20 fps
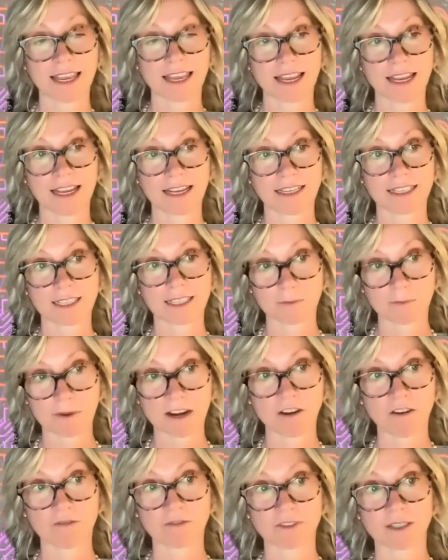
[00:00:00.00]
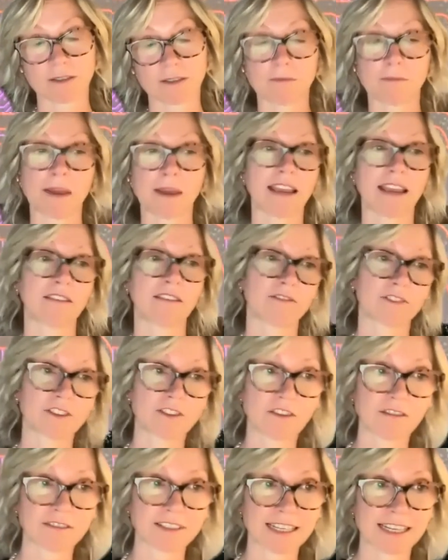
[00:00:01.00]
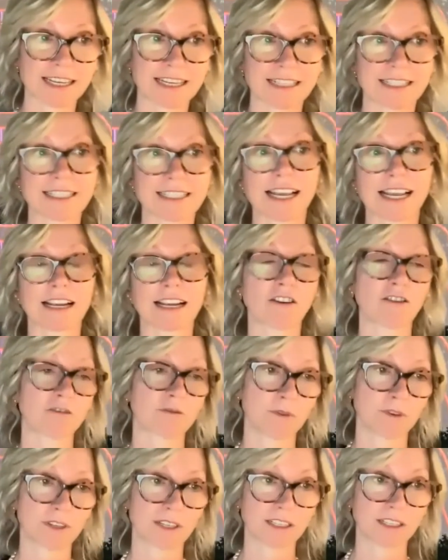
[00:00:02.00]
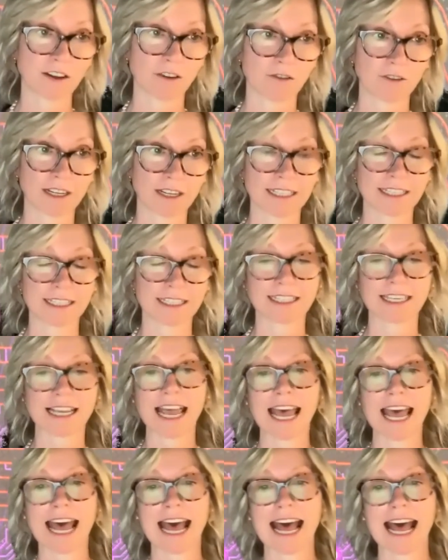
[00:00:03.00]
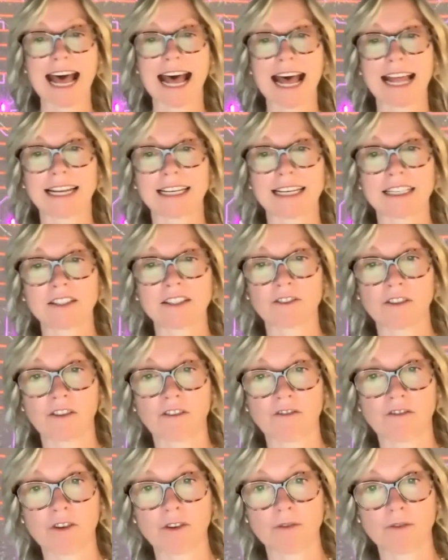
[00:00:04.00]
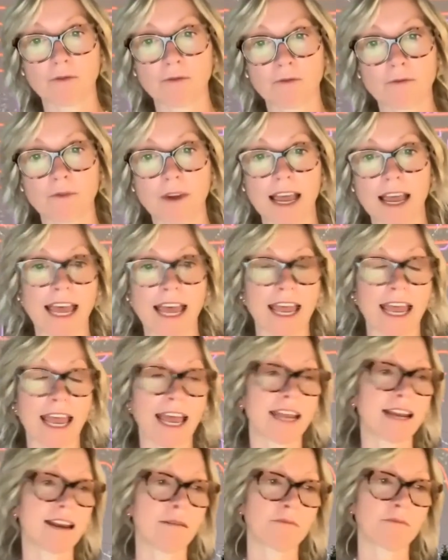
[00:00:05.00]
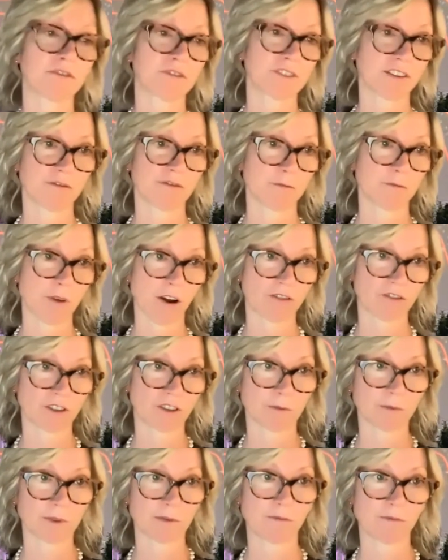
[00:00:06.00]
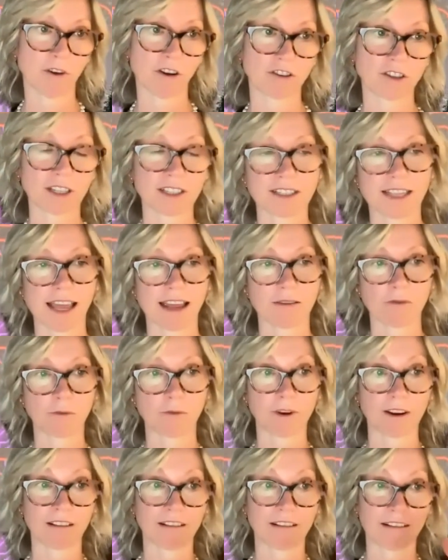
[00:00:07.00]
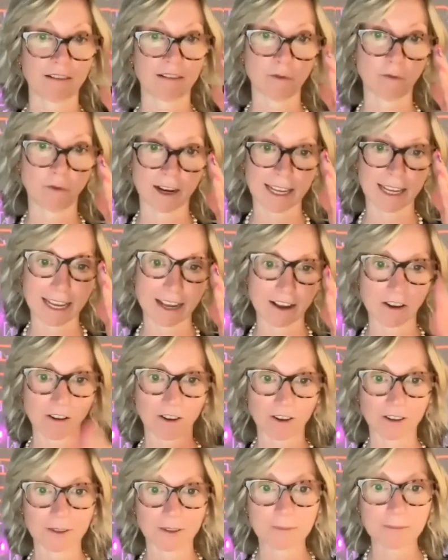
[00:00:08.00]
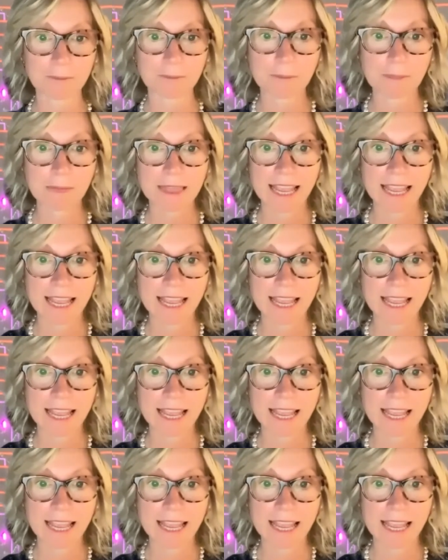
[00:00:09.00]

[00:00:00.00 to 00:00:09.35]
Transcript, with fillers: the spin-offs paying for services, contributing tokens, and through a, a, number of different partnerships and projects that we're working on.